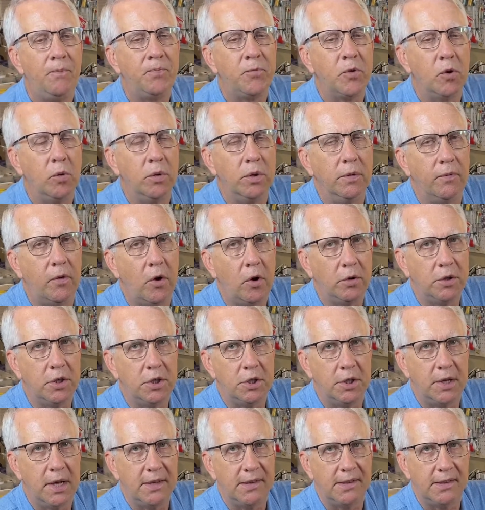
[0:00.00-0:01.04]
when the voltage
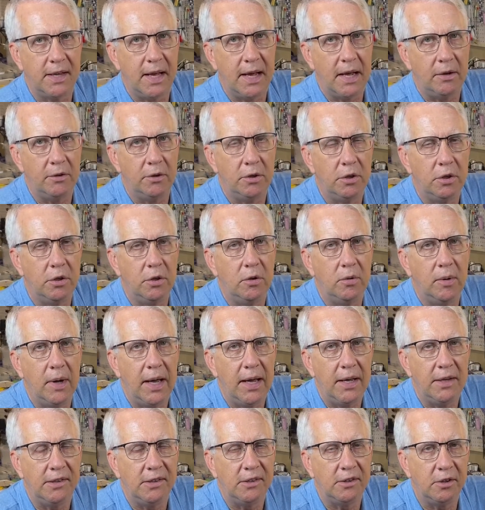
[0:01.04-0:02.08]
gets down to
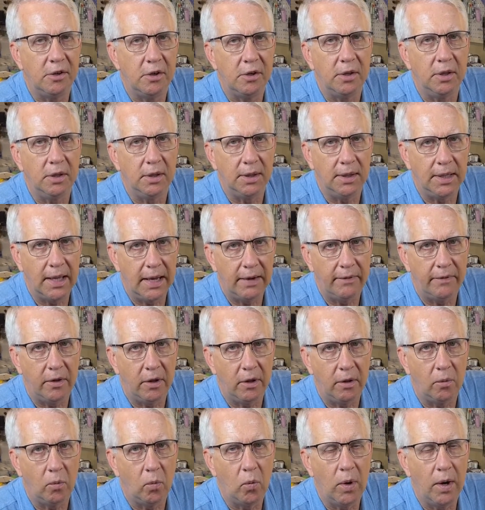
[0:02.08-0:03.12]
a certain
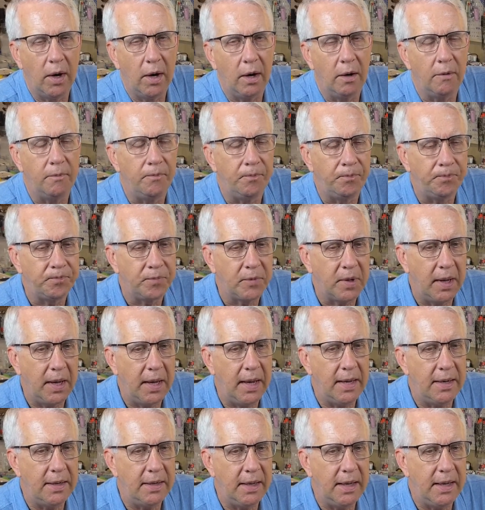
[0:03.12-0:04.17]
level where
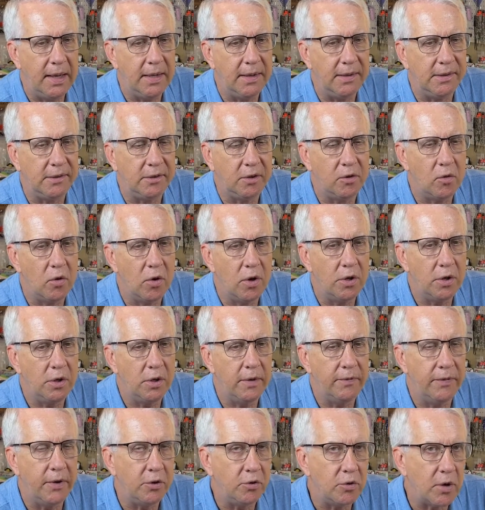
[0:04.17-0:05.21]
it is going to,
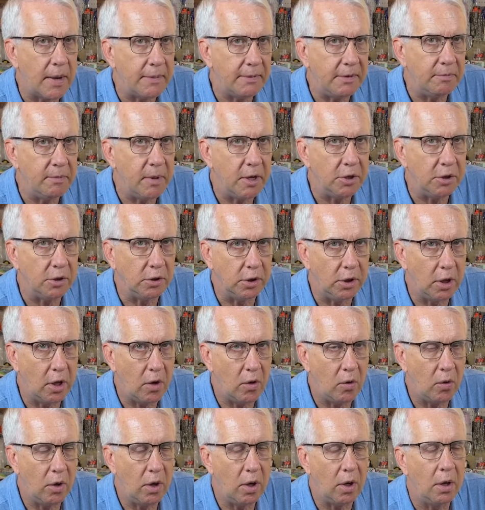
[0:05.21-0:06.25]
if it drops much
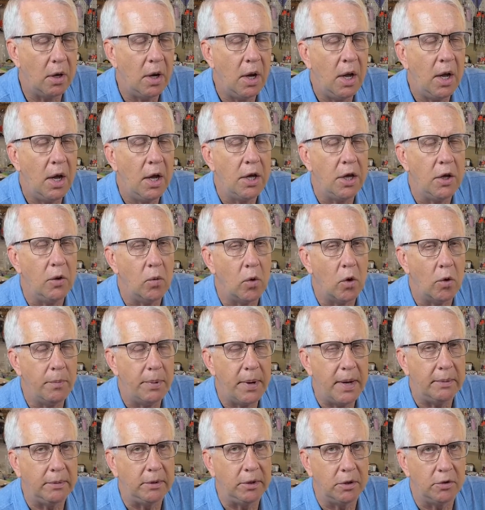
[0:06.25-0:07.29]
lower, you won't be
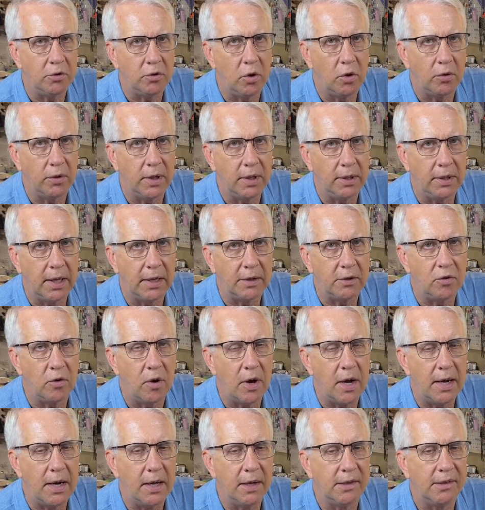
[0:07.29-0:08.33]
able to control the
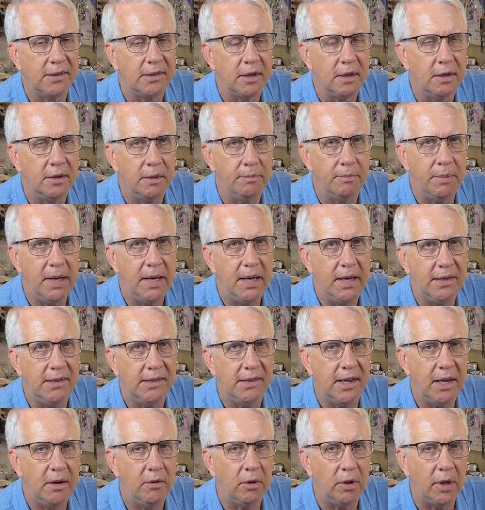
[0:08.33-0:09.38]
electronics. The BEC
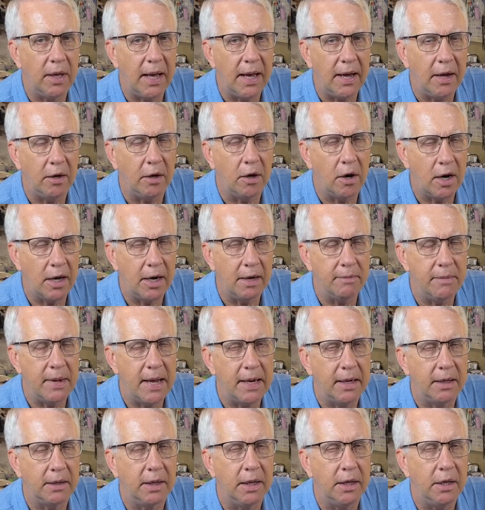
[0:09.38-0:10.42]
will
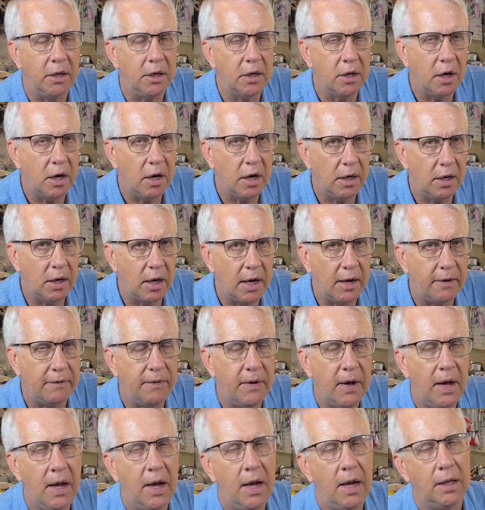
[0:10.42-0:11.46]
automatically cut off
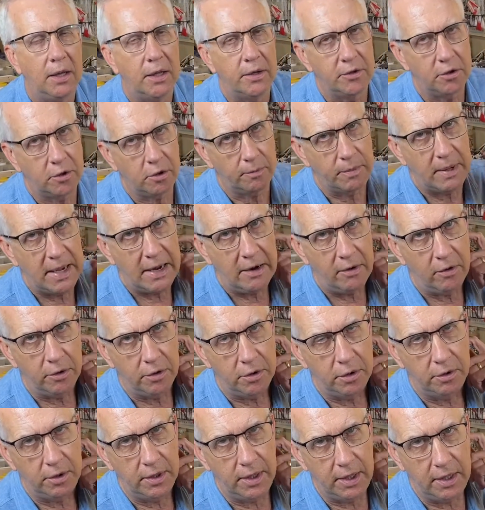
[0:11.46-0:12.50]
electrical power
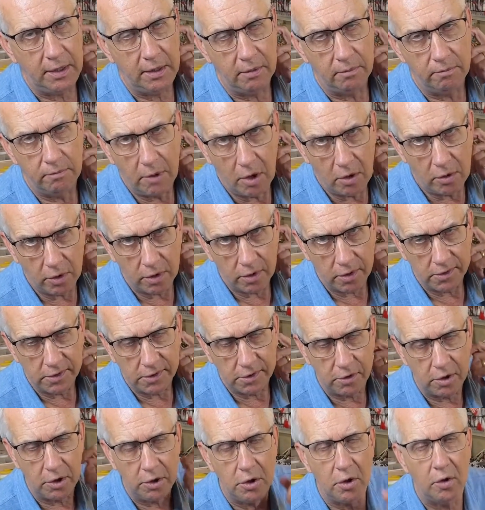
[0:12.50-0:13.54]
to the motors
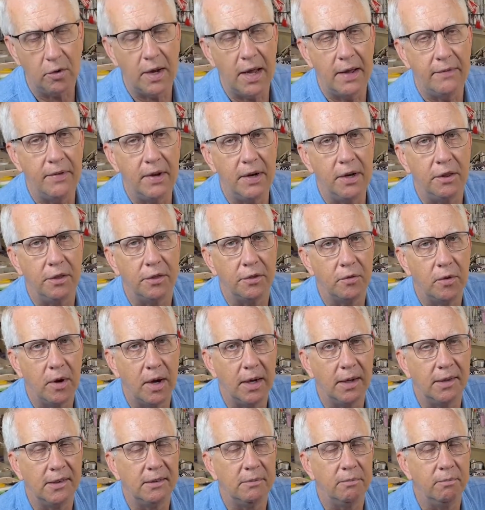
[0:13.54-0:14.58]
so you don't have any
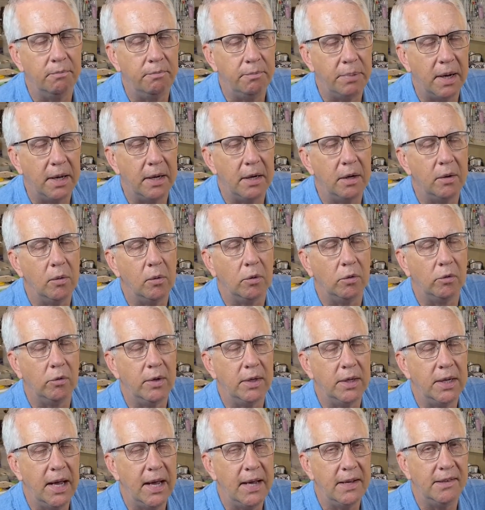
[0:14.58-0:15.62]
thrust, but it will
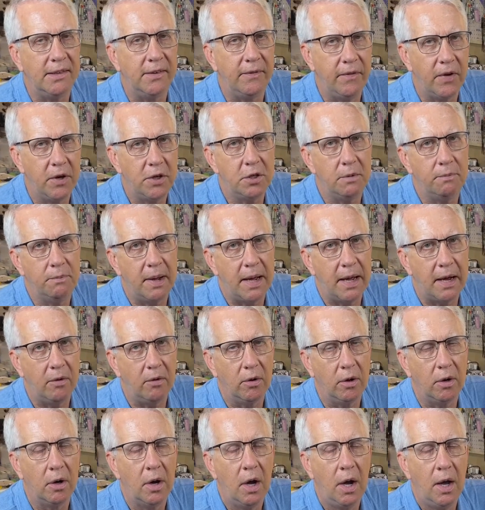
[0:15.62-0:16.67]
retain sufficient
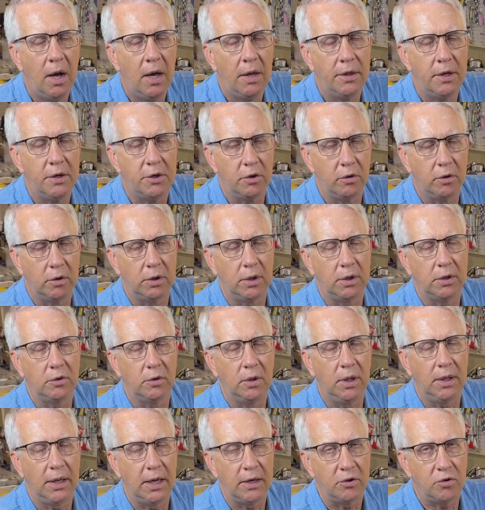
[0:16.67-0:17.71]
power that your
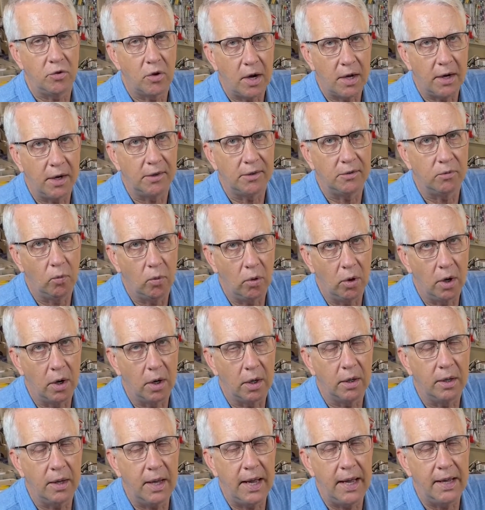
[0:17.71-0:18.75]
electronics
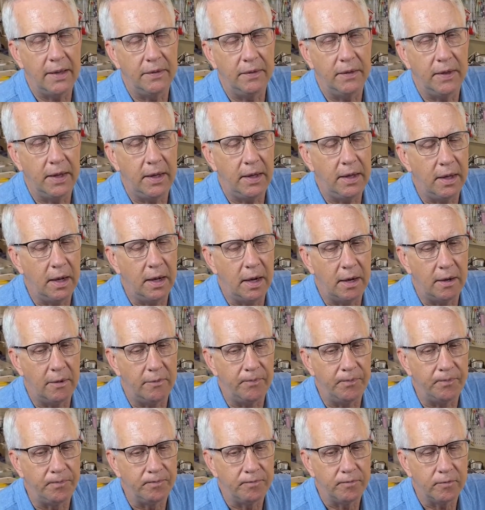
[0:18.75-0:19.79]
work and the
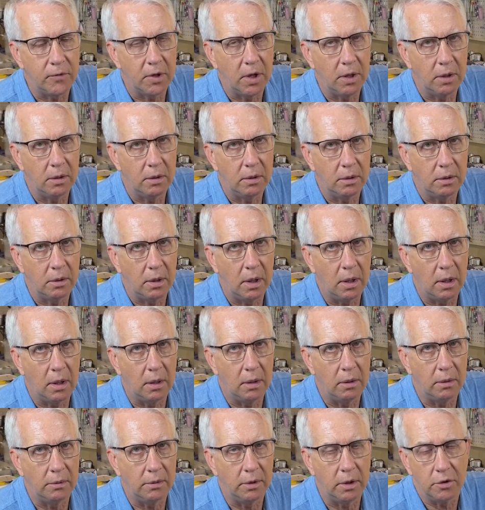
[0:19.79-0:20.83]
um,
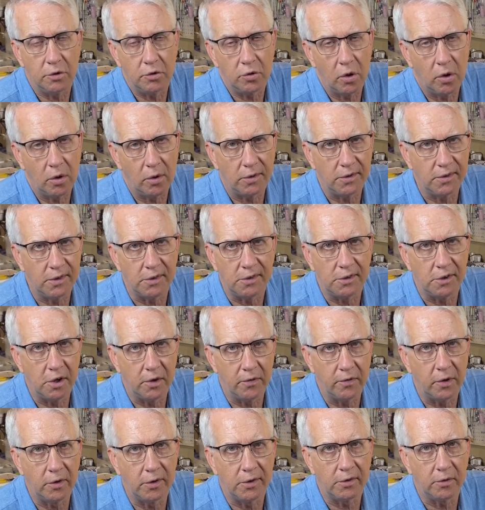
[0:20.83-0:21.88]
uh, the controls, the
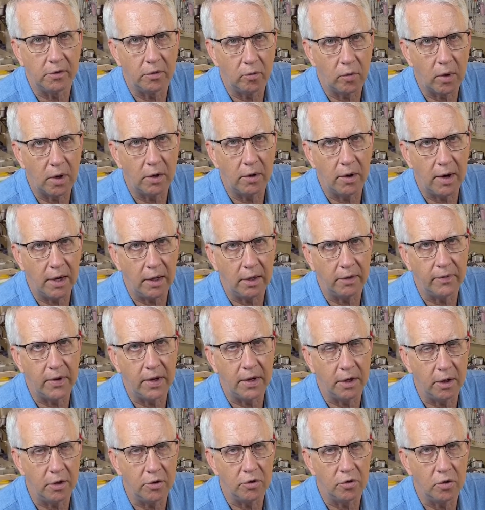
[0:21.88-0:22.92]
servos for the rudder
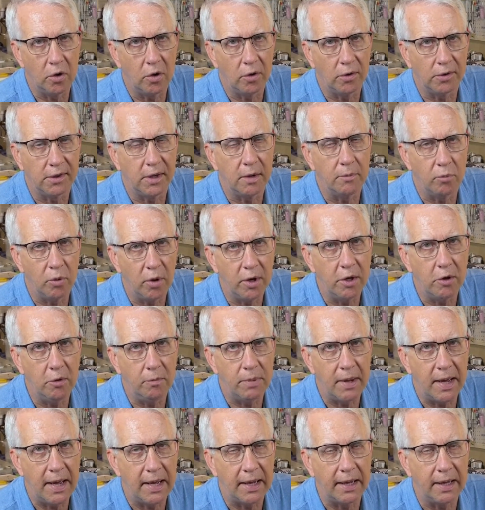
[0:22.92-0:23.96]
elevator controls can bring you
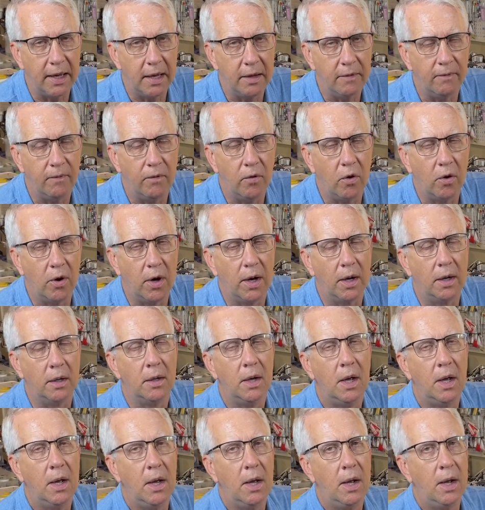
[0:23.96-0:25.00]
back in for a,
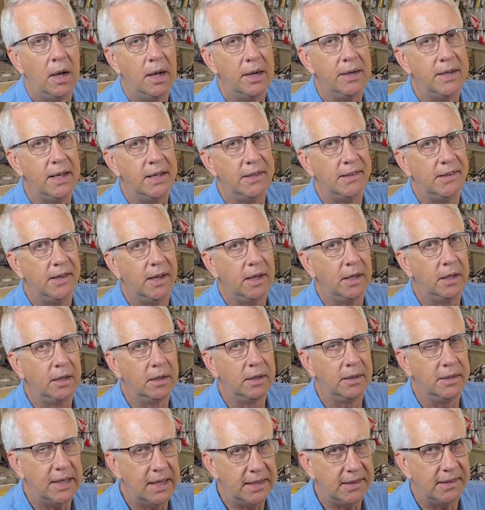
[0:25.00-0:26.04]
a dead, state,
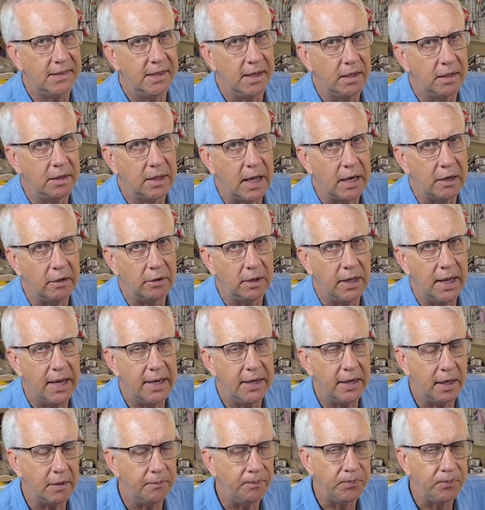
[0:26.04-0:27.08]
dead state glider landing.